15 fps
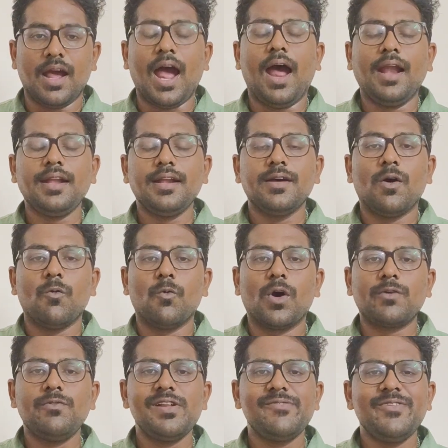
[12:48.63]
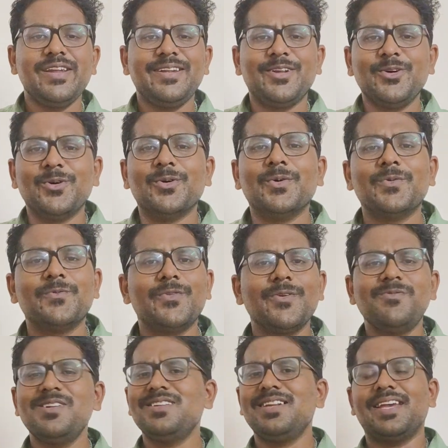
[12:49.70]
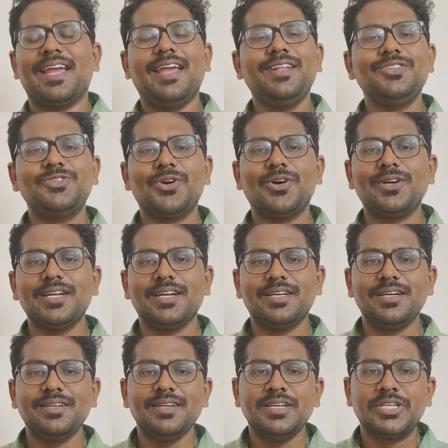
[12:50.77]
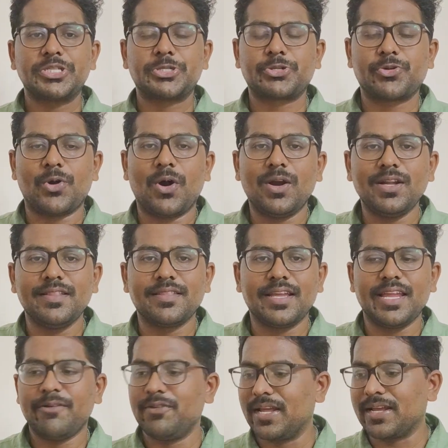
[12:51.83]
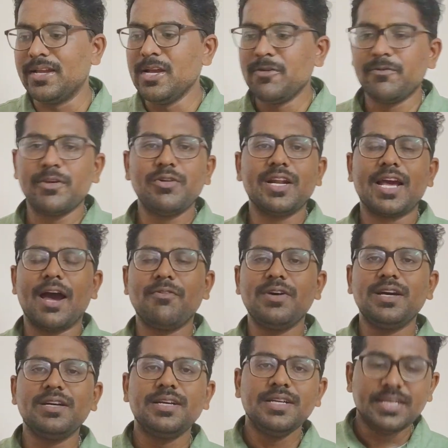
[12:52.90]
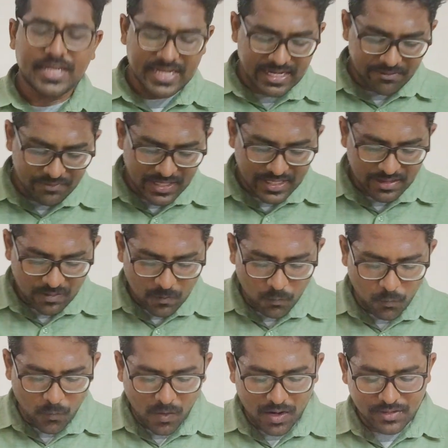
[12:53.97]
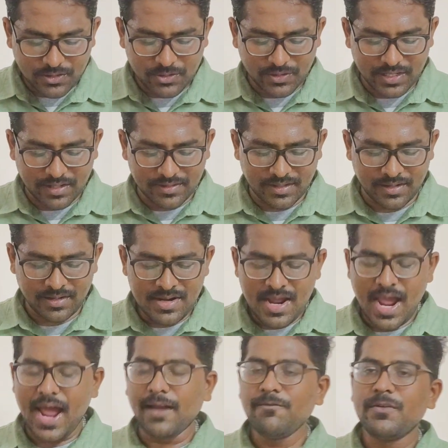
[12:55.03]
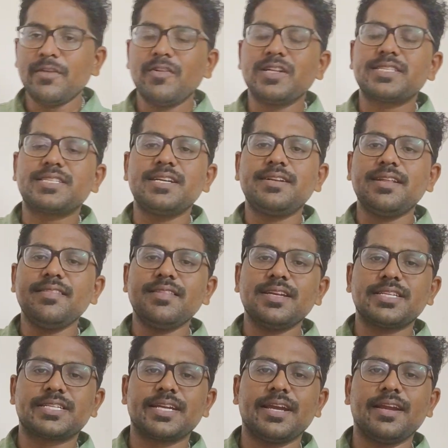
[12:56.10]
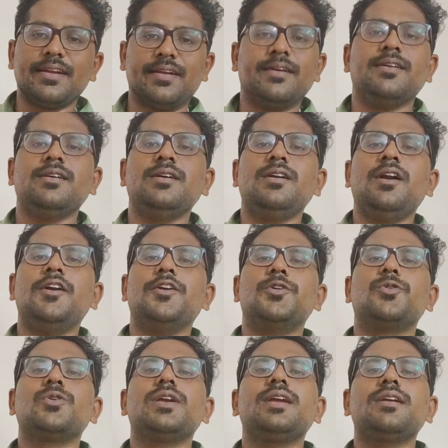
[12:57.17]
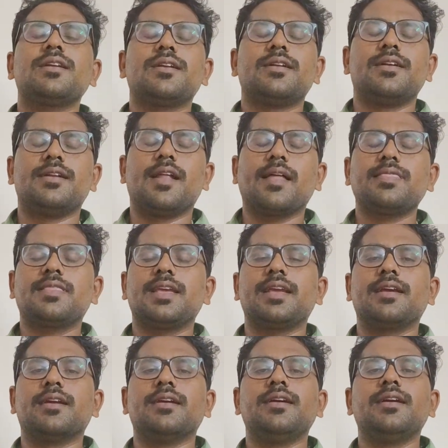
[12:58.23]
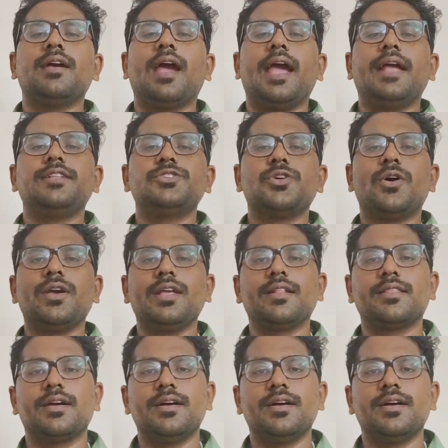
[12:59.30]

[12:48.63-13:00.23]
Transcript: And what will we do? We will enjoy a stroll in the evening. We will have a evening walk together and we will sit in the shade doing nothing, enjoying